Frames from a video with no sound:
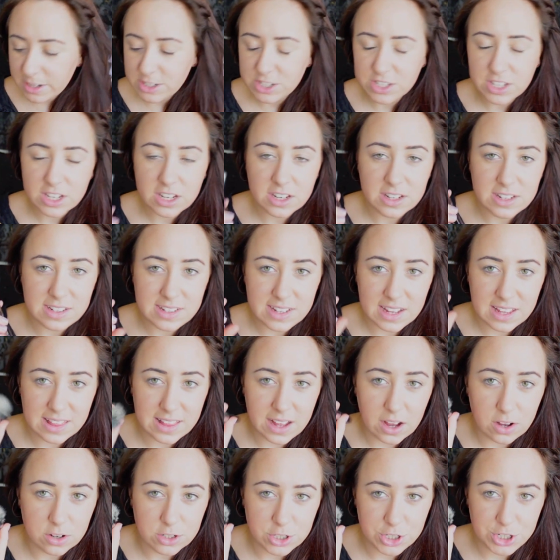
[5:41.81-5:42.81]
I'm actually going to
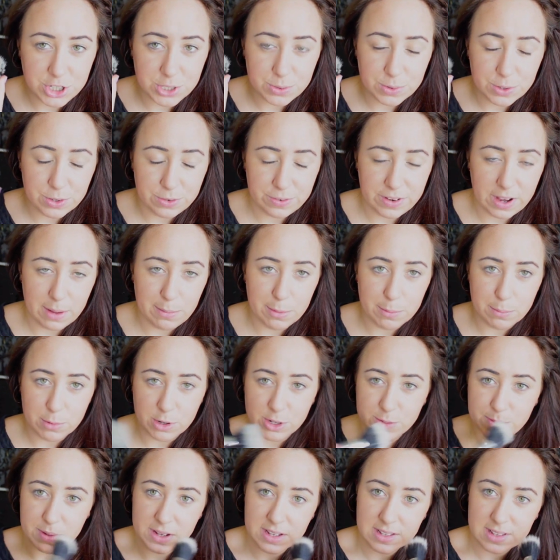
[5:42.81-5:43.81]
take that on a duo fibre
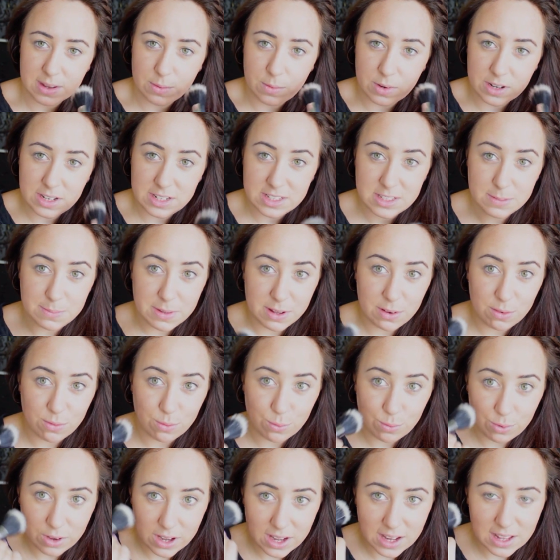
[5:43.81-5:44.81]
brush because I want it to be
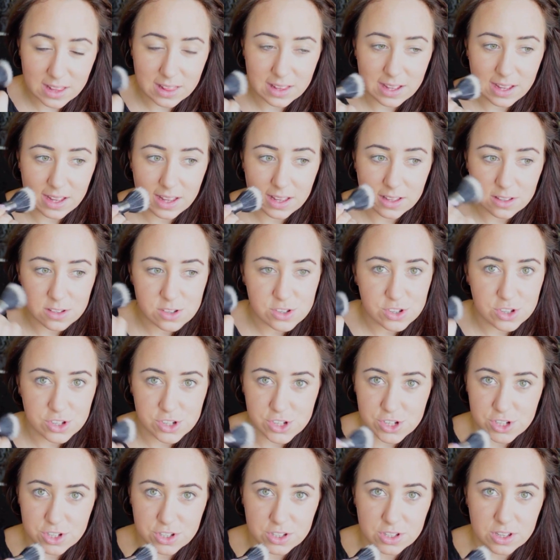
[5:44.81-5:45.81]
really
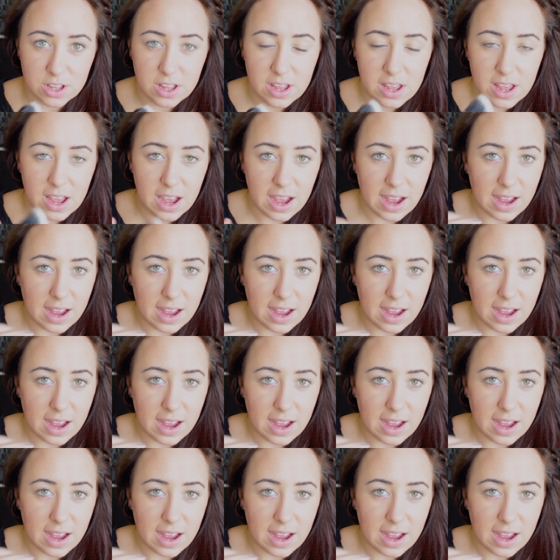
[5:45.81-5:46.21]
subtle